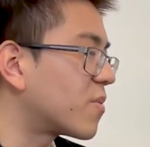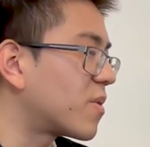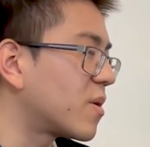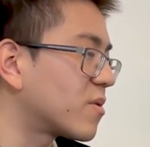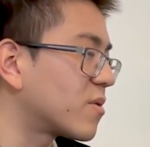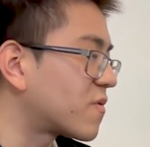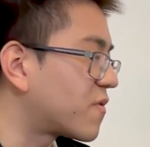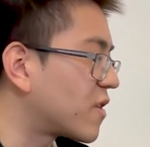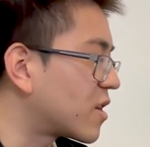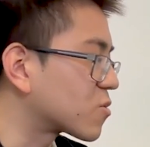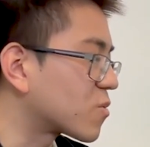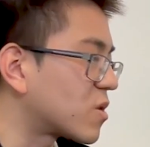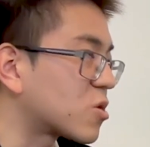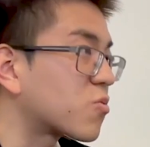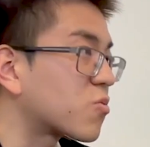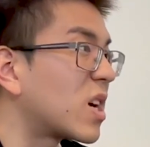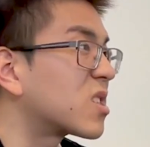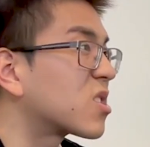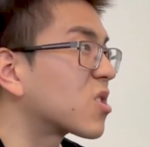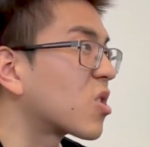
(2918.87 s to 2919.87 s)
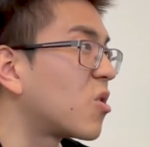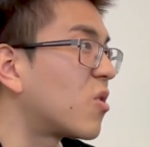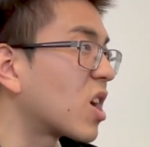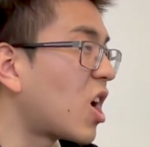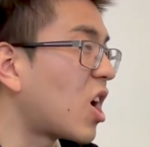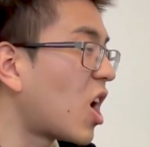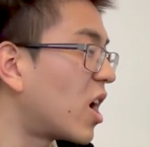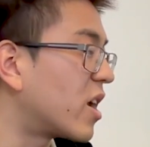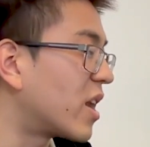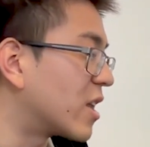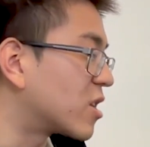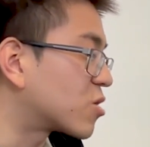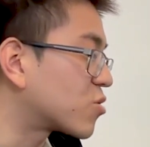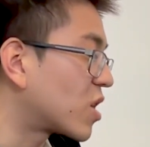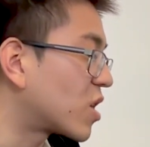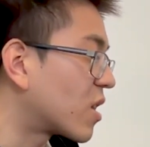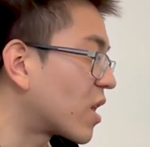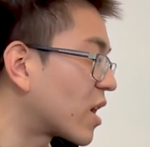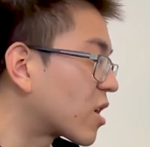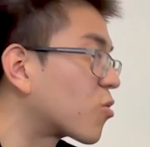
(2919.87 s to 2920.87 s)
people's videos, what trends are going on, and trying
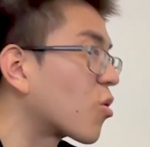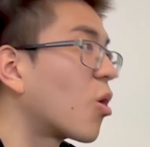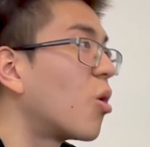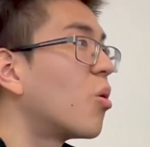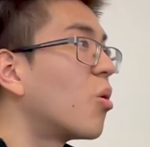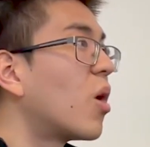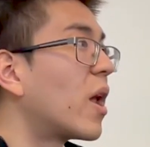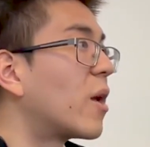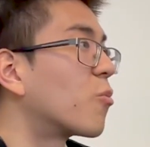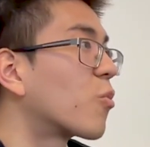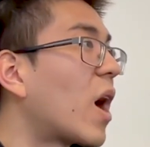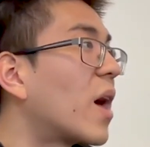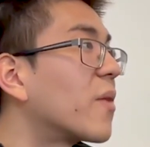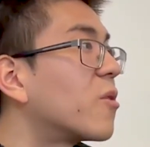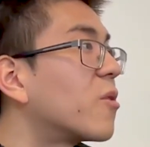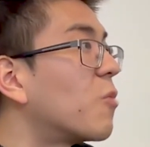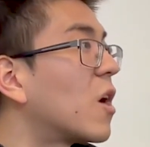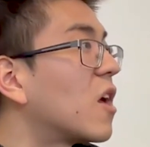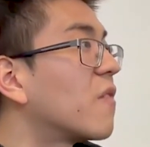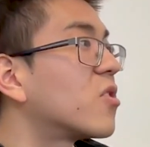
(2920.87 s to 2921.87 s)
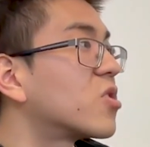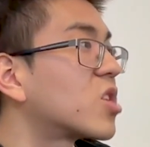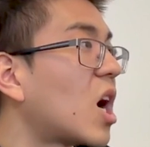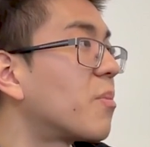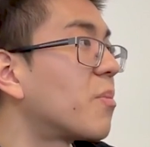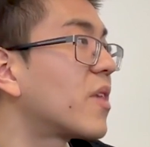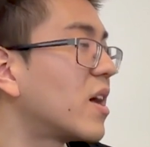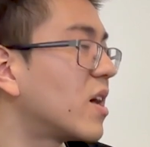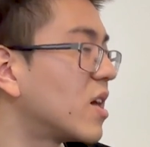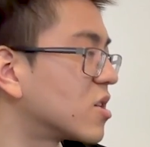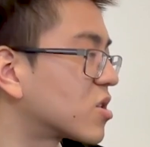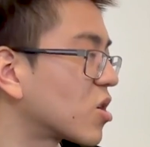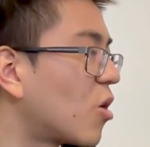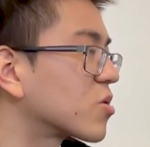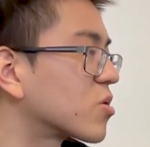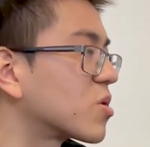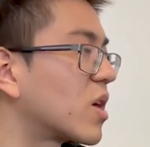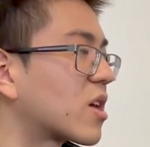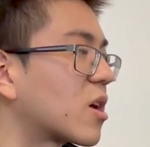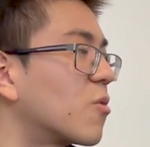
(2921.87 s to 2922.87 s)
to like grow and ride the wave on top of that is
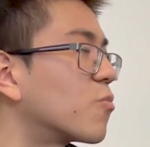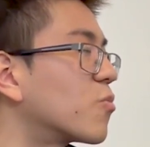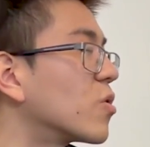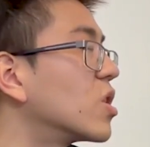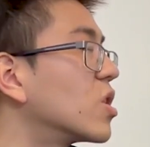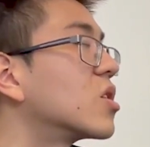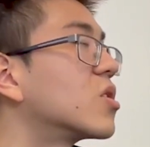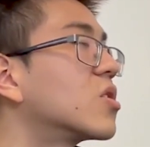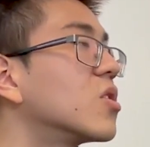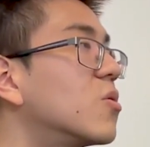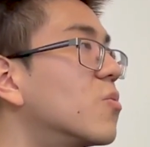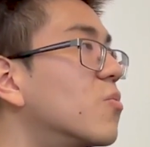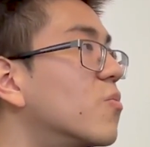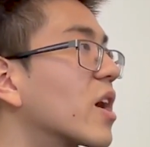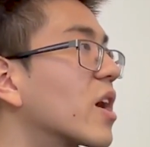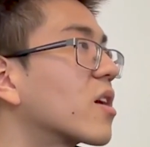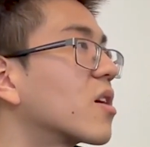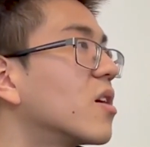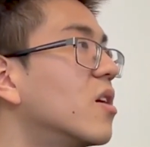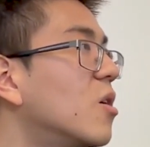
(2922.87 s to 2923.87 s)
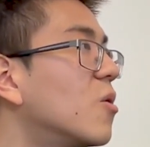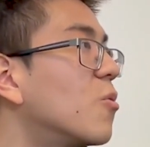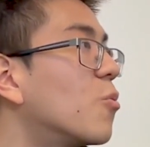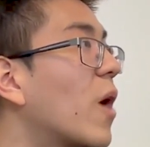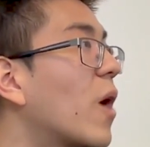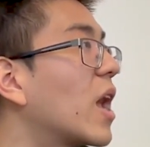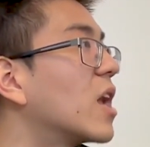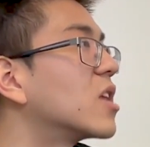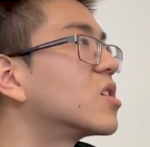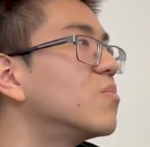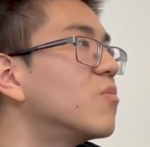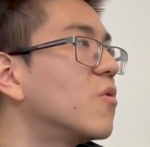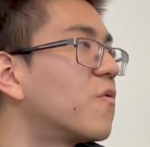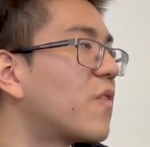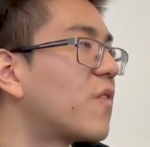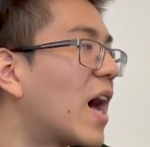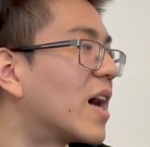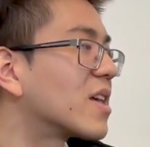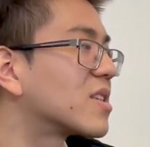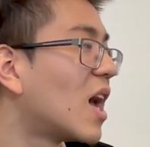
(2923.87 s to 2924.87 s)
also like a really good like way to move
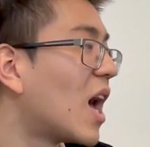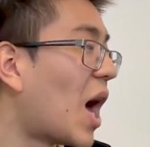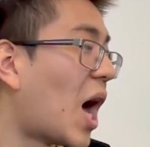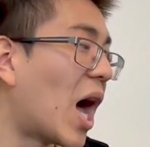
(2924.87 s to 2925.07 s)
fast.